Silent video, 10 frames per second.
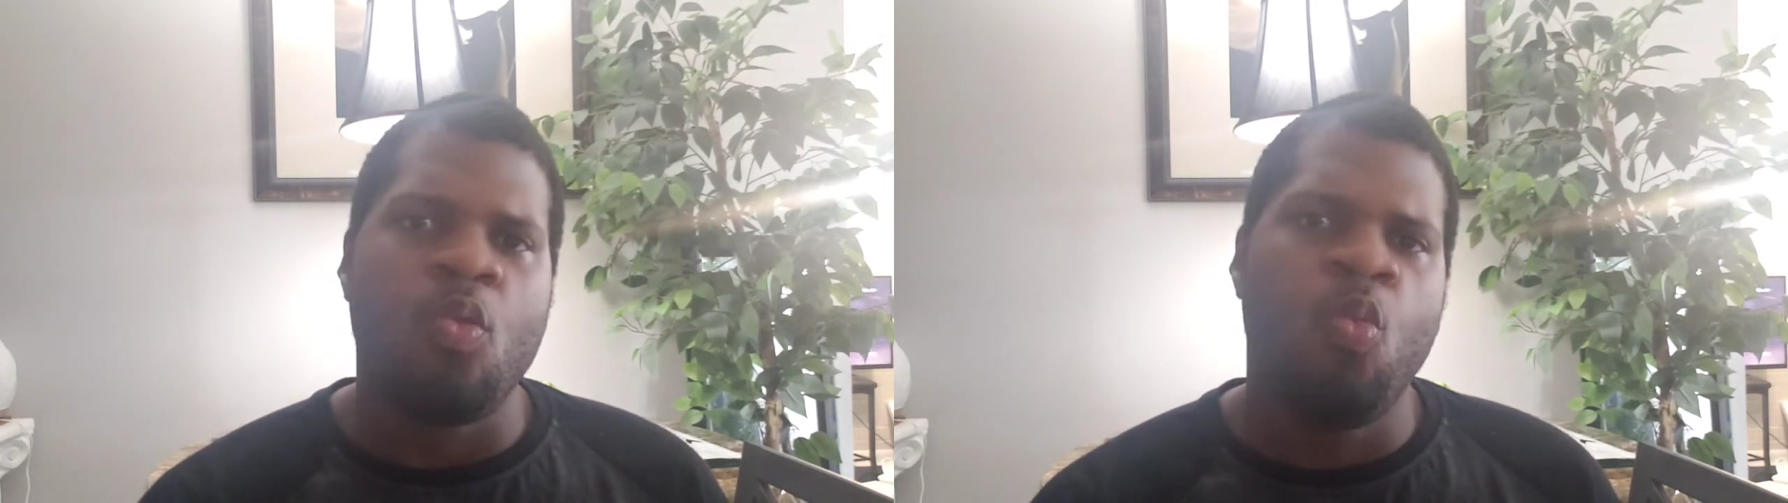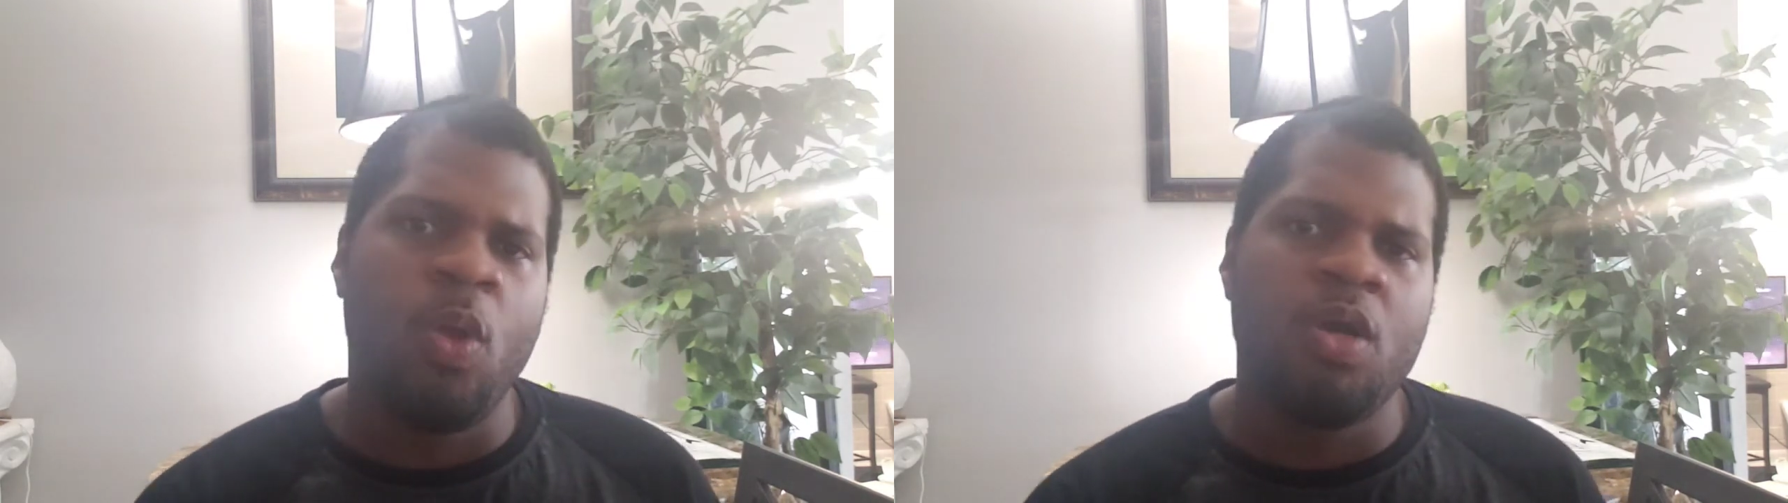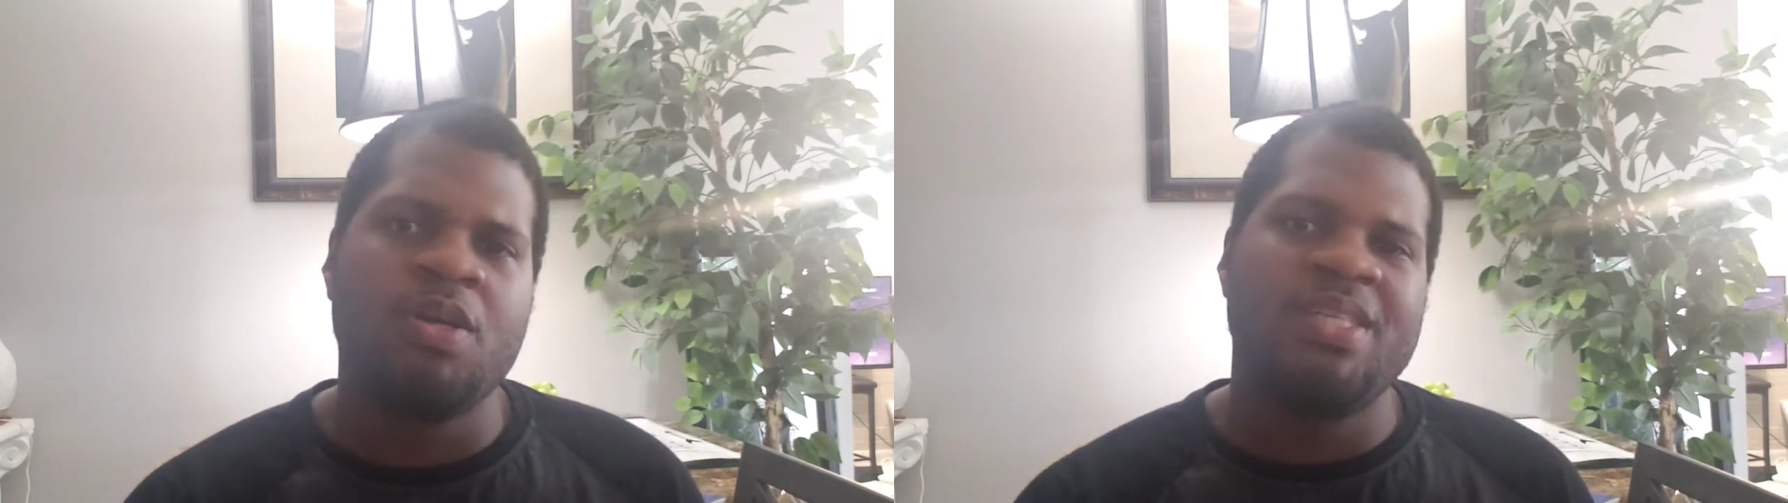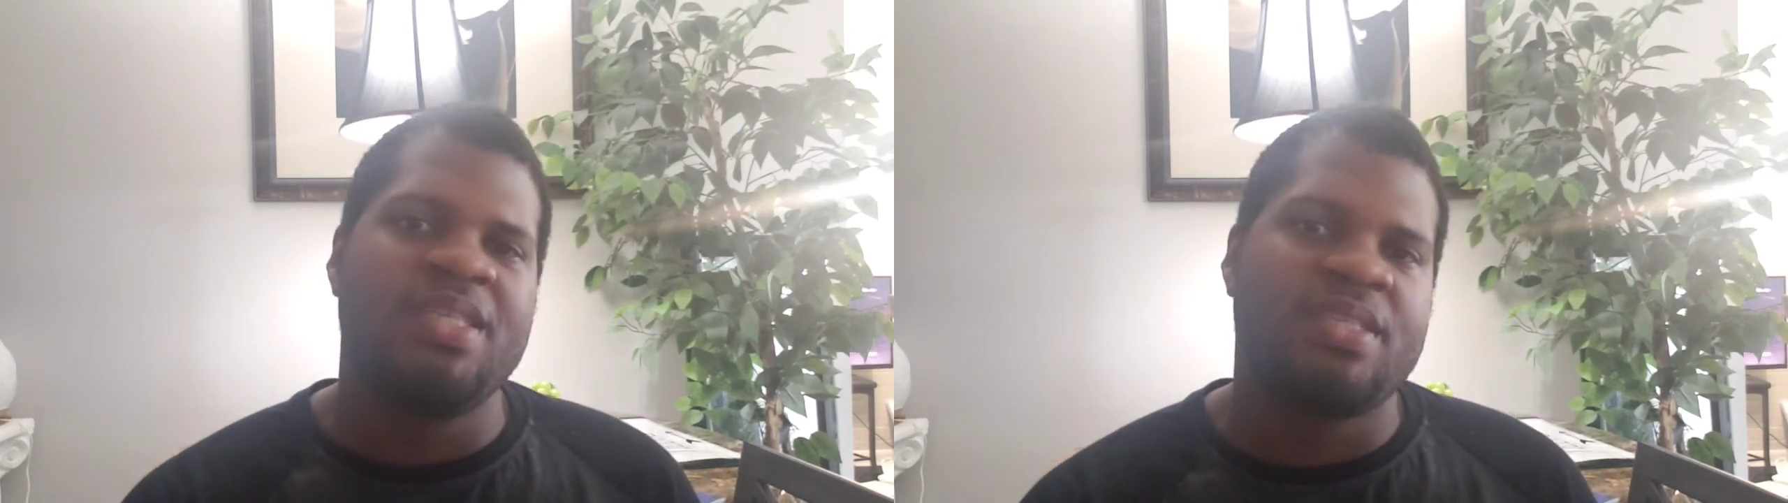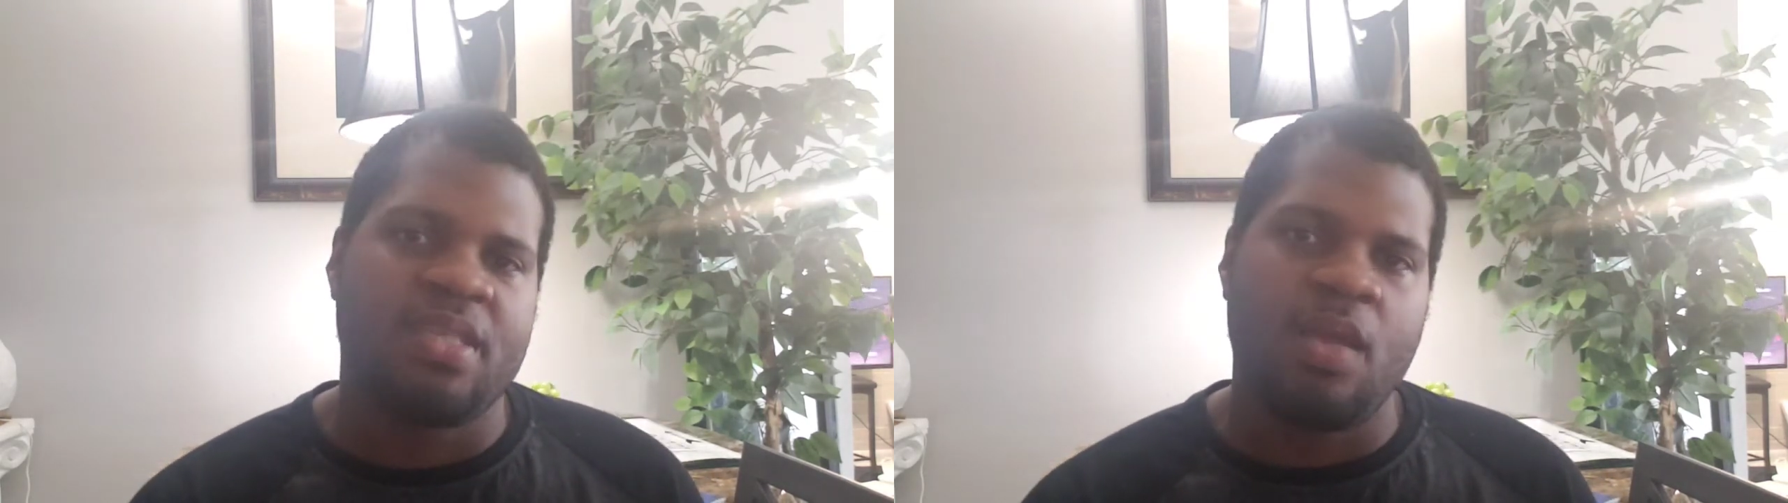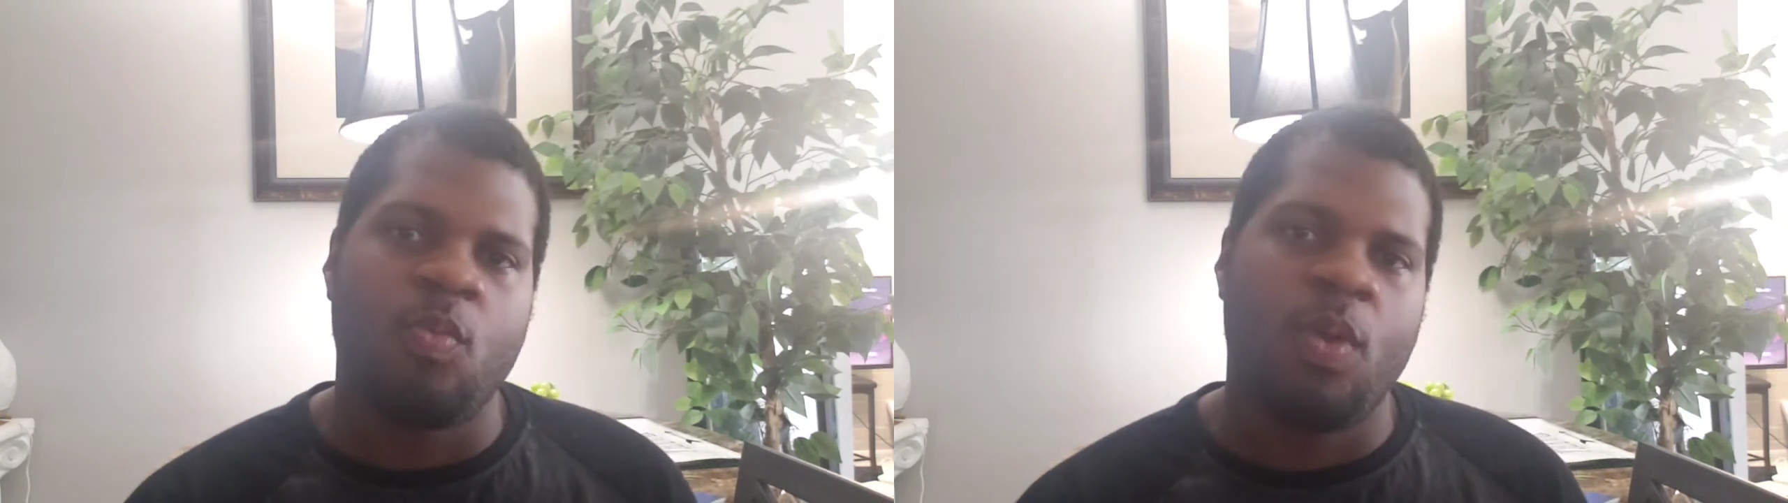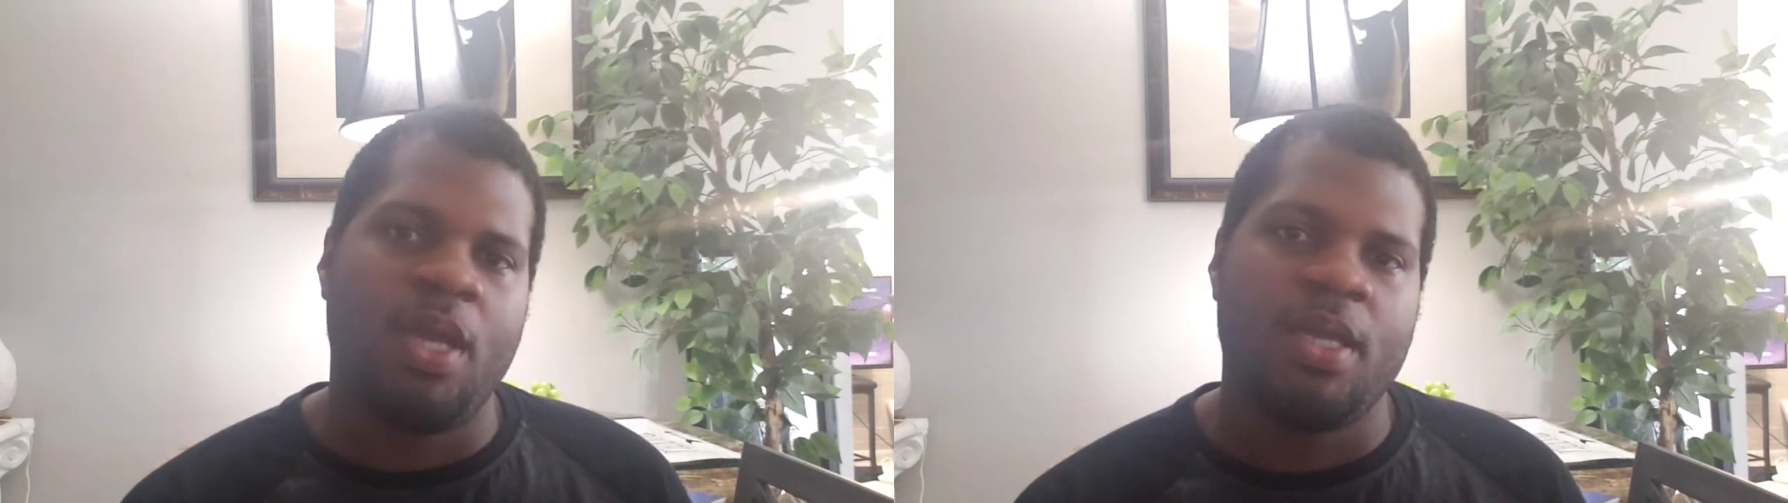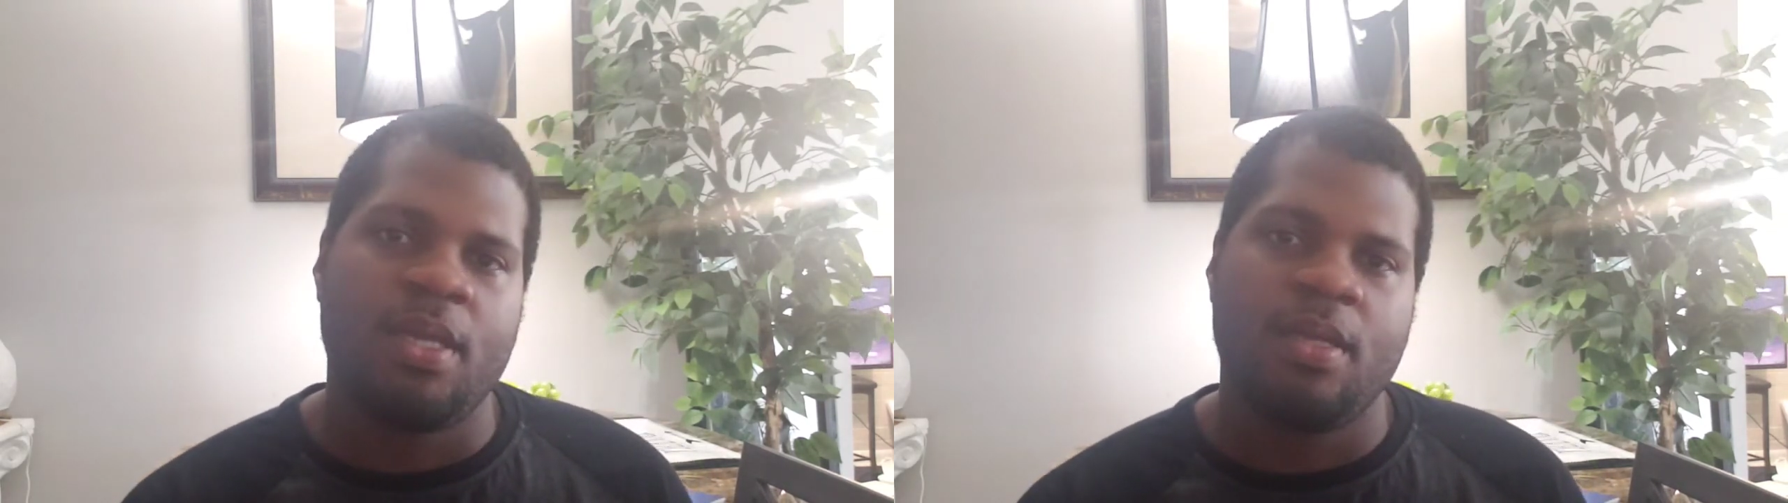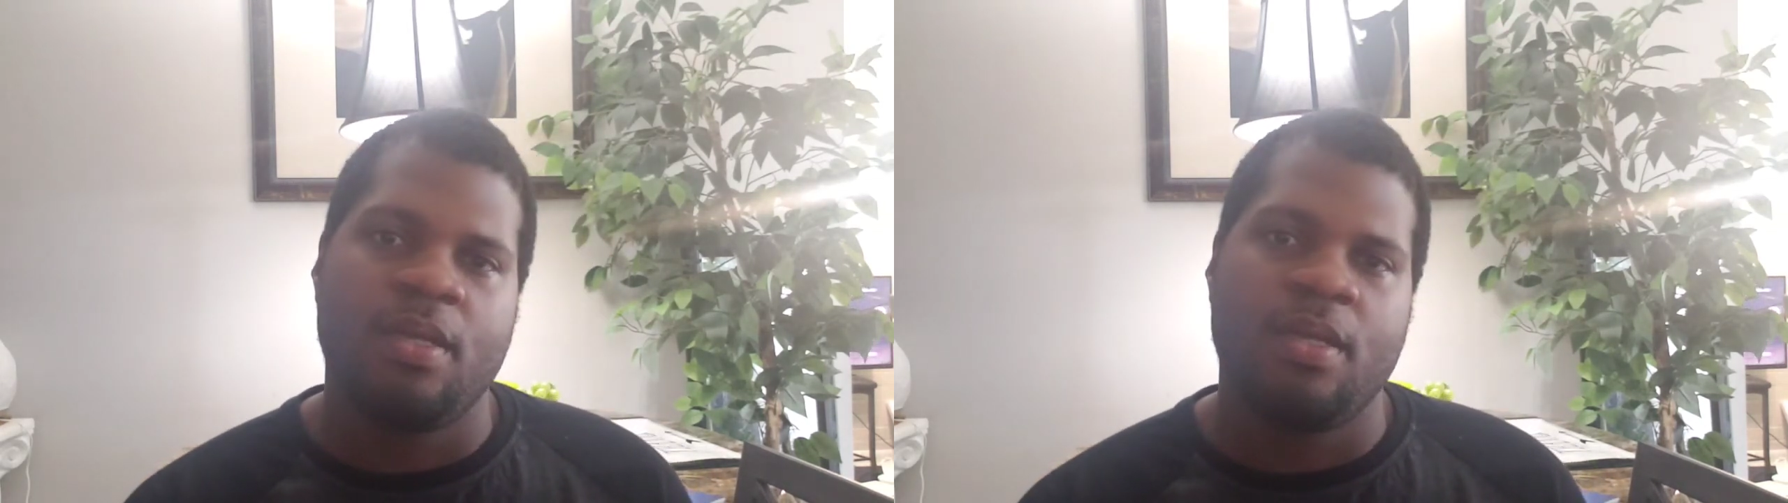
Well, in the same way,